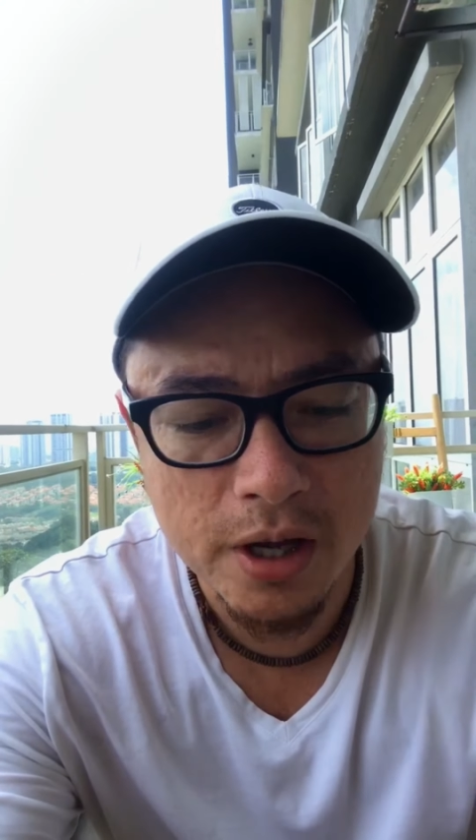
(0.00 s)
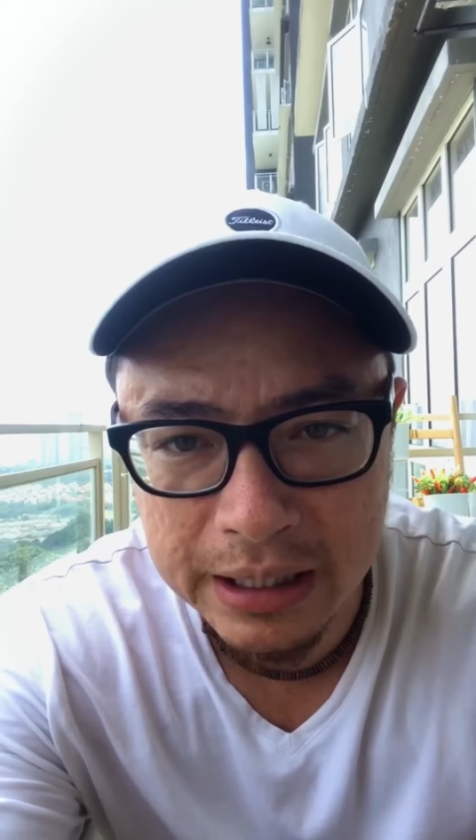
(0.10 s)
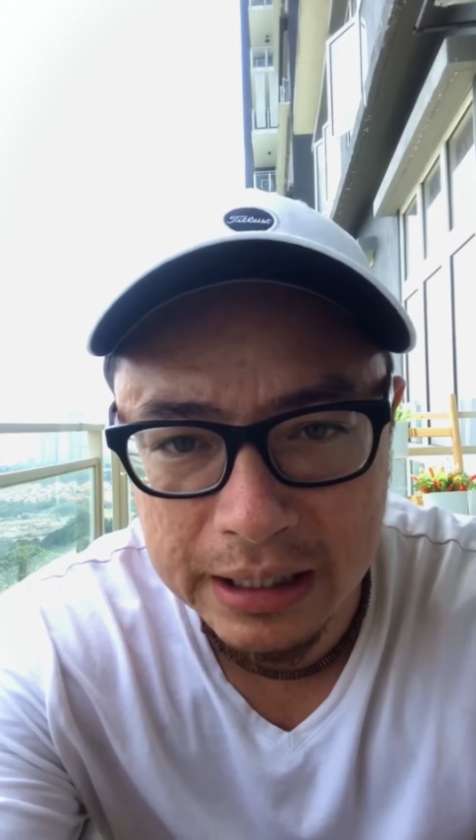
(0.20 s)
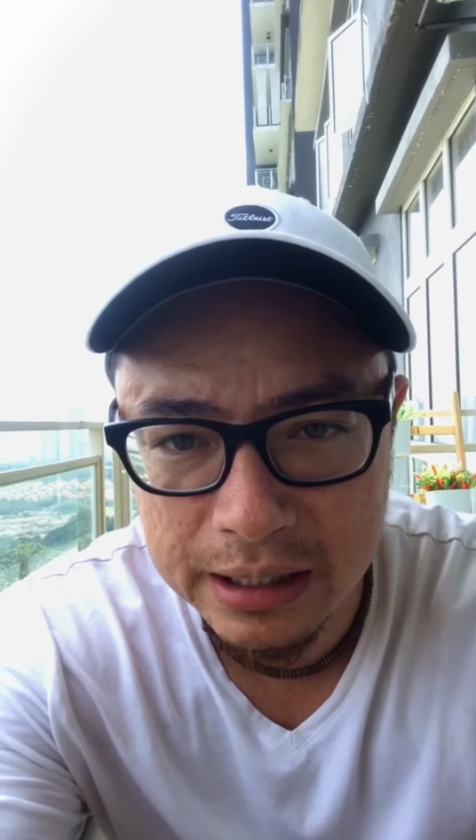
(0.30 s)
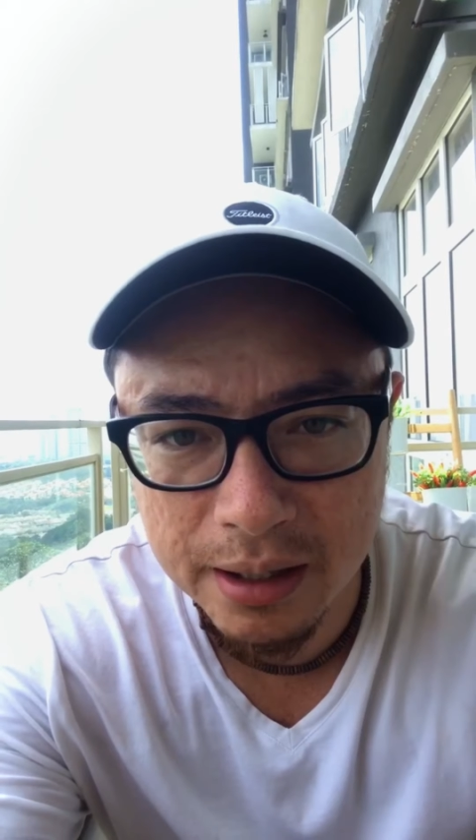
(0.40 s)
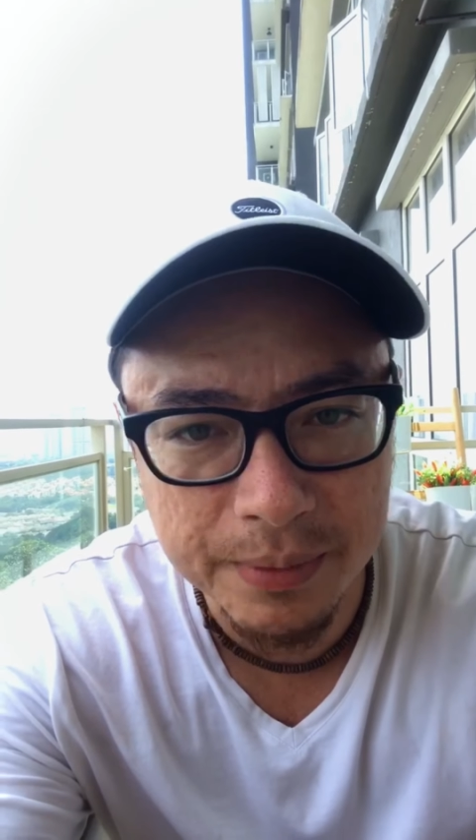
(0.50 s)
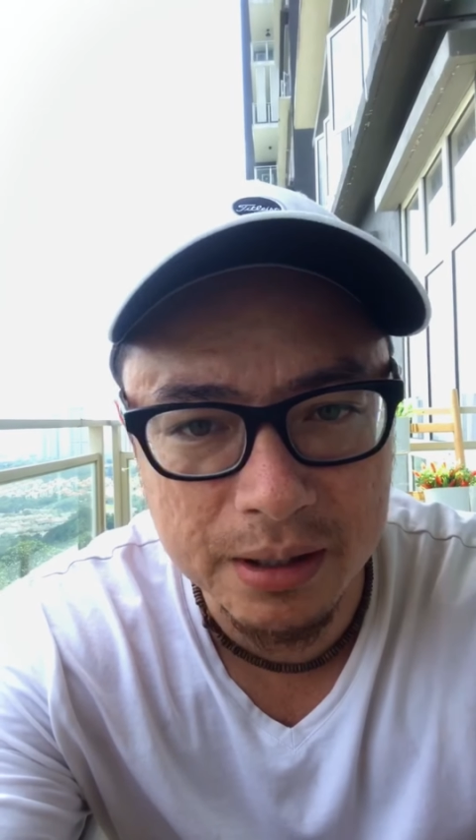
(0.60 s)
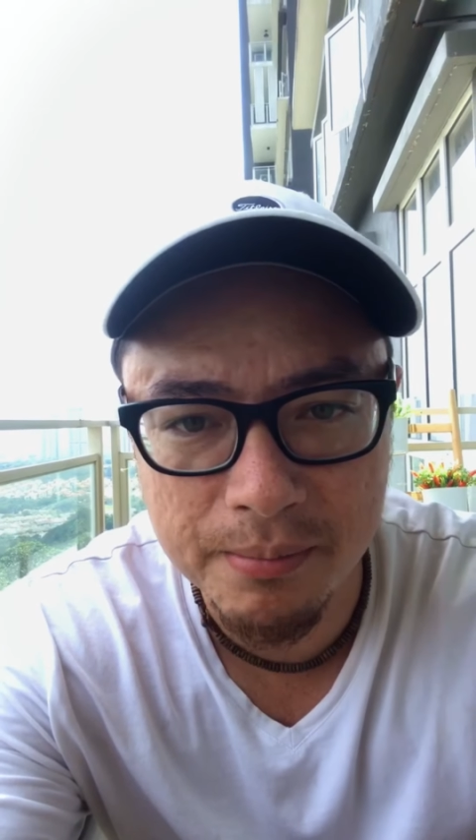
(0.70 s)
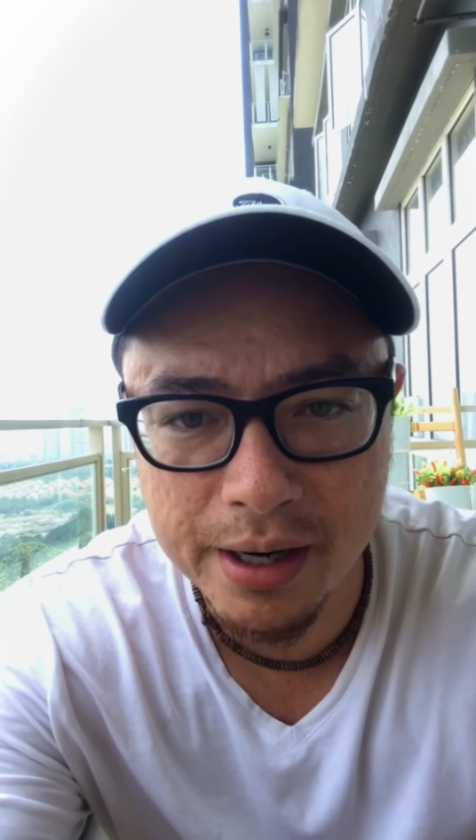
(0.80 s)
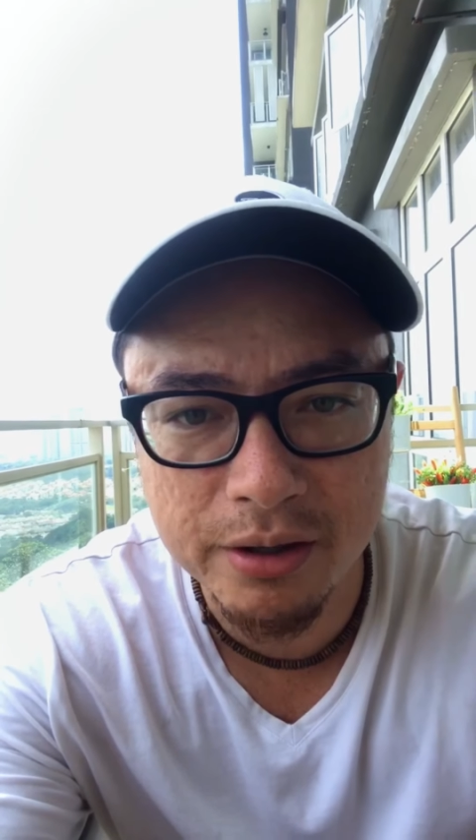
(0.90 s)
heat it up in
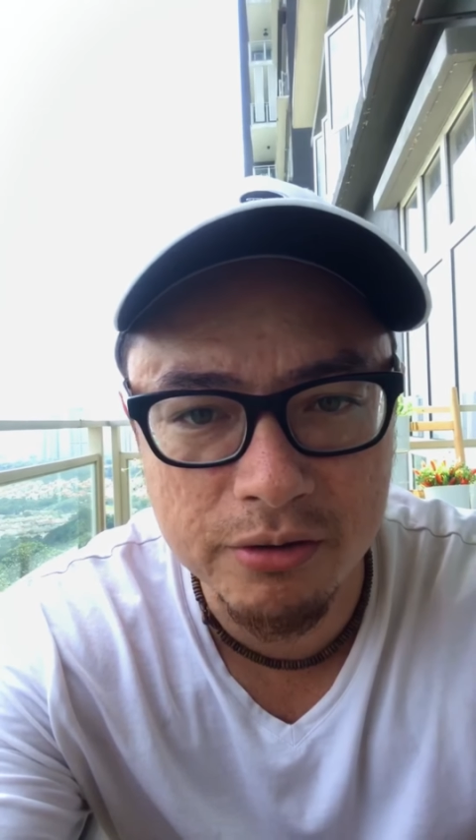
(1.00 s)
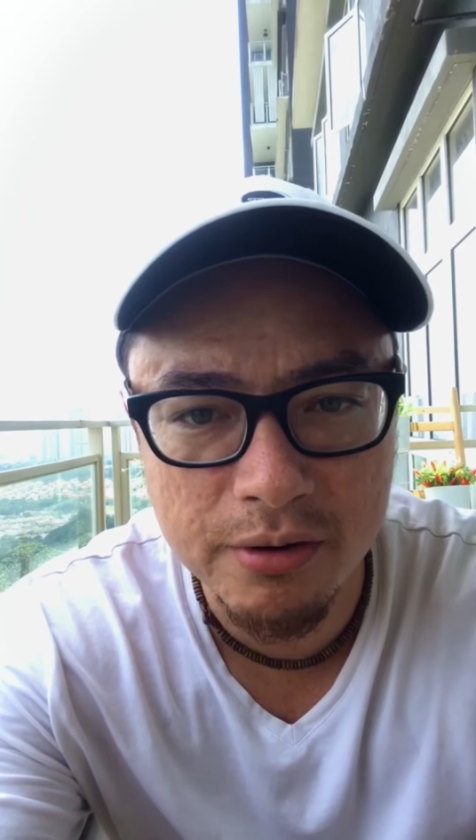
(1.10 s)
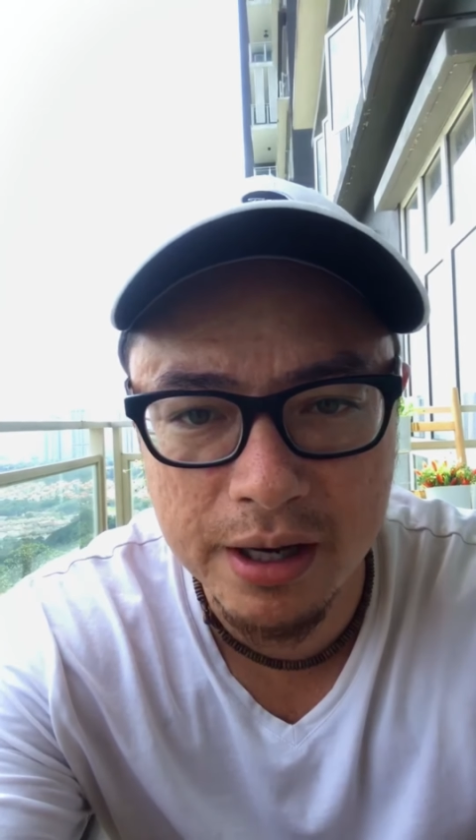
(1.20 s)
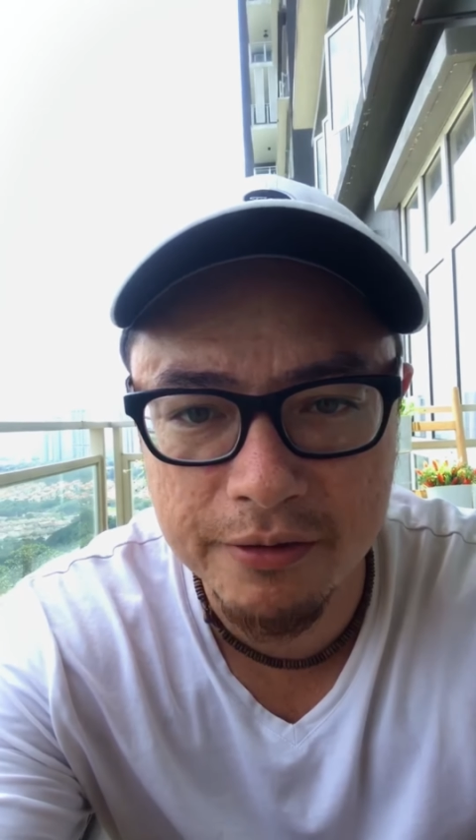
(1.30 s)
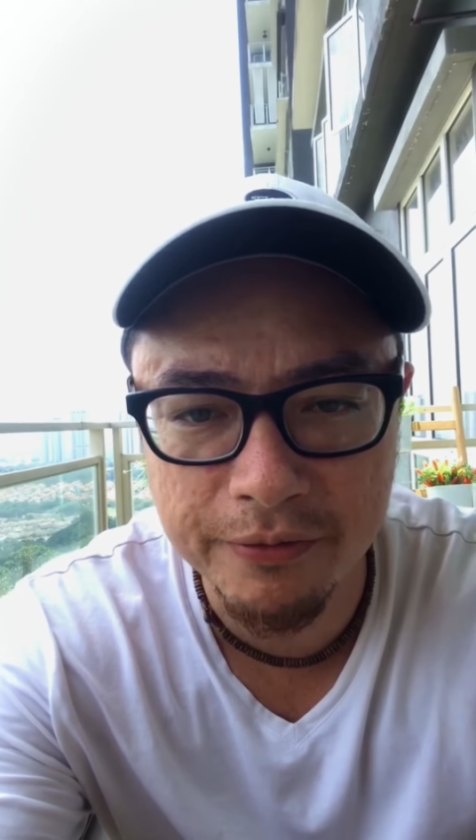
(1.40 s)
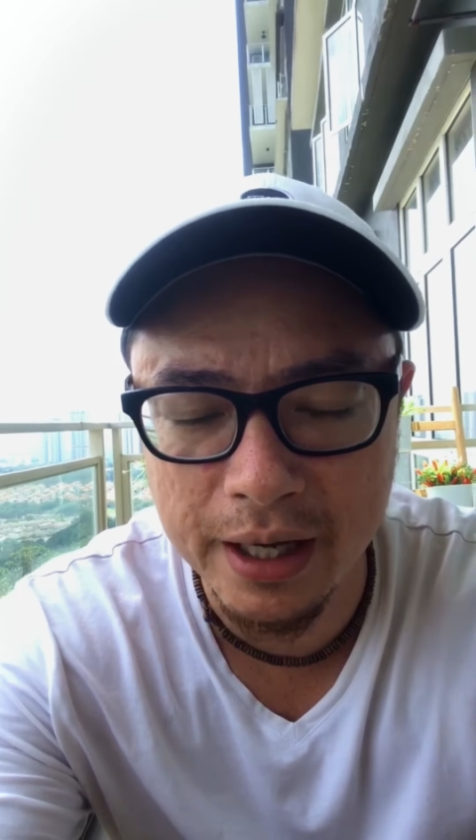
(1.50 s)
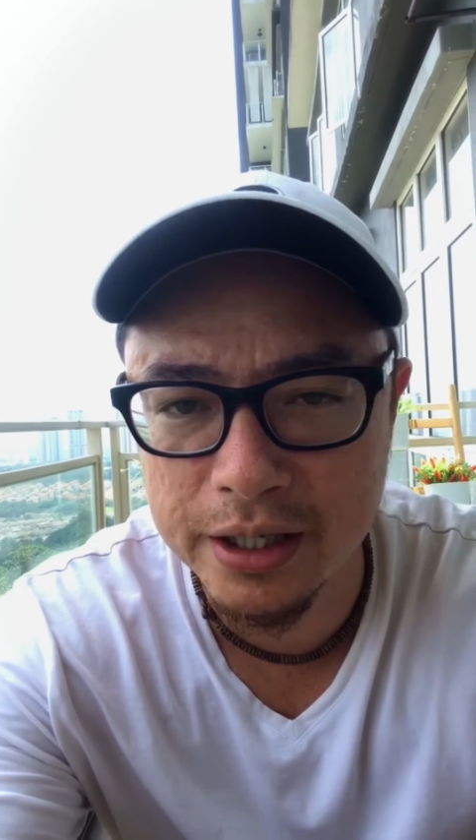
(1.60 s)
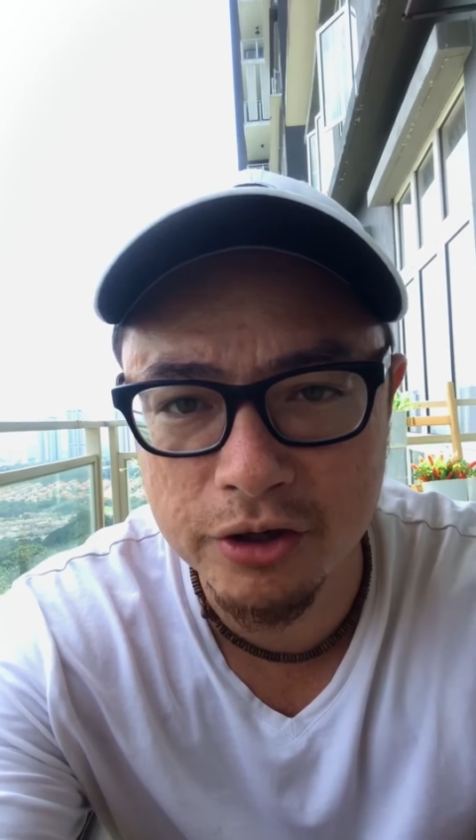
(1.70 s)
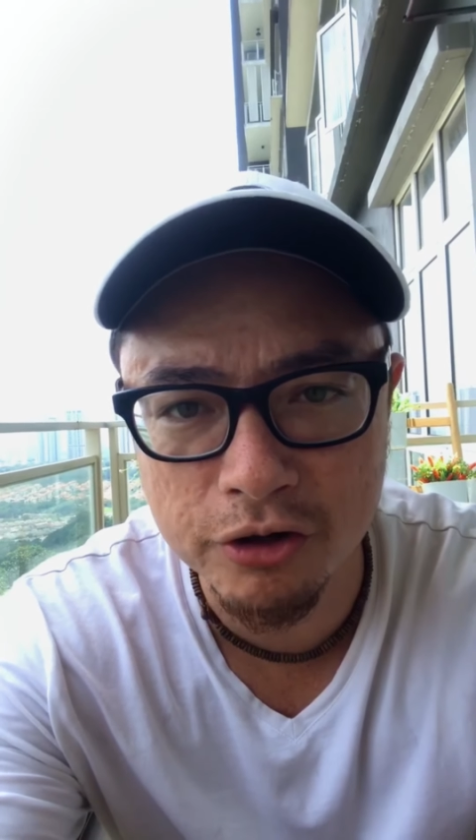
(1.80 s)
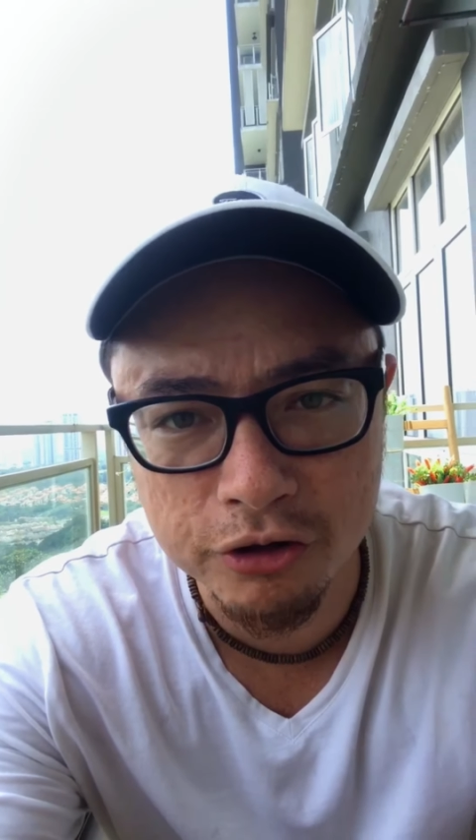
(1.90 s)
the microwave
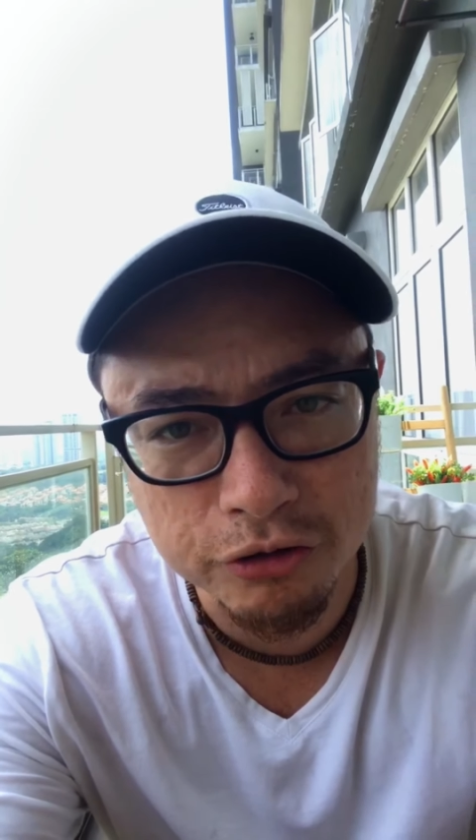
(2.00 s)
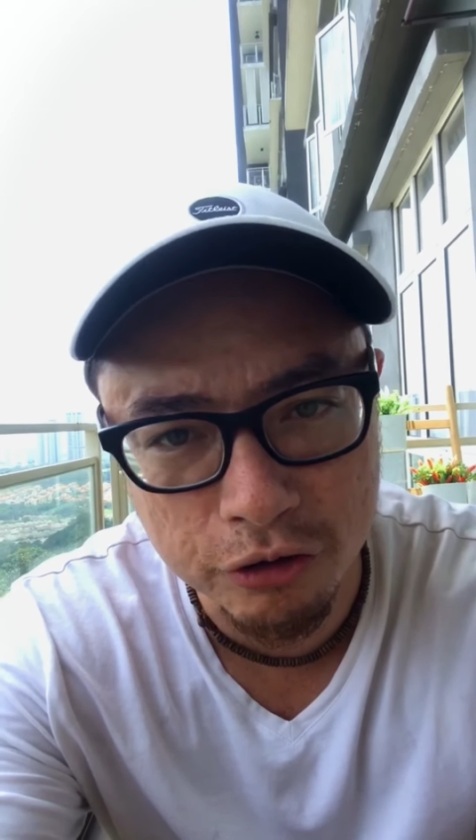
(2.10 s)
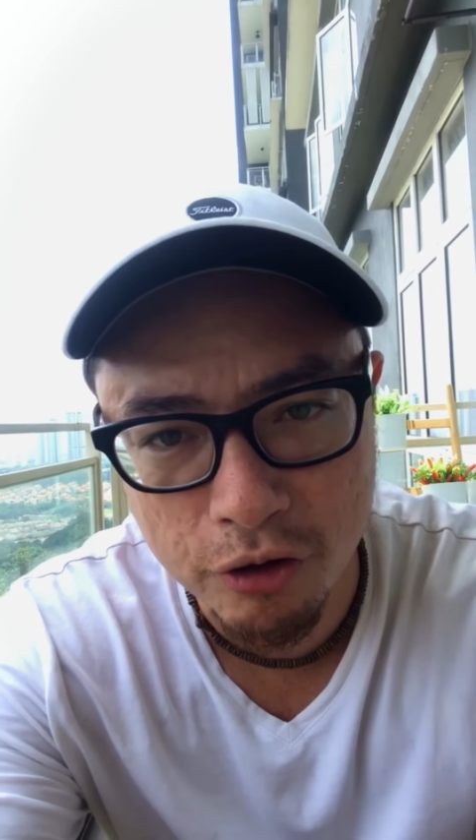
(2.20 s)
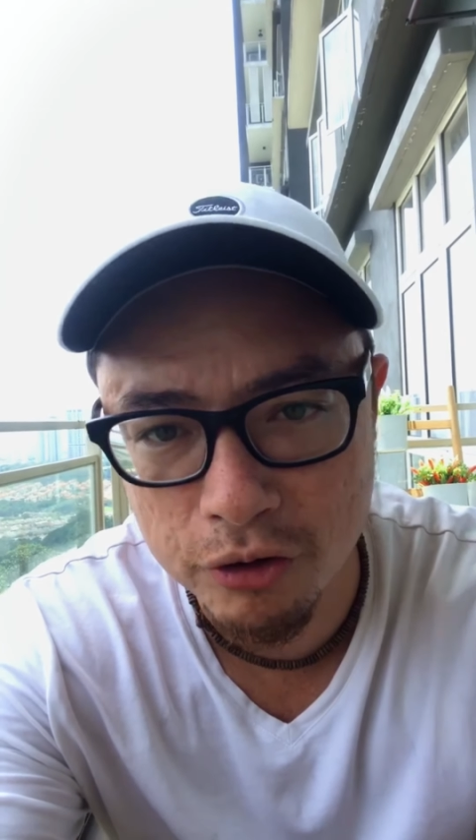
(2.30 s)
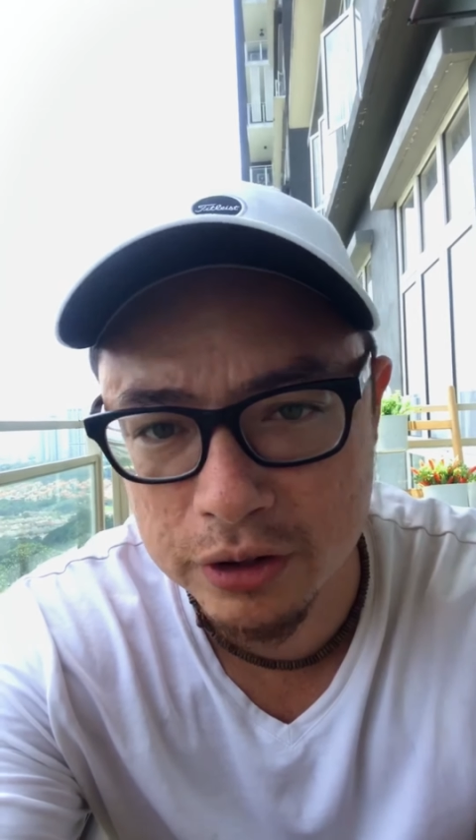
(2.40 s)
and you're good to go.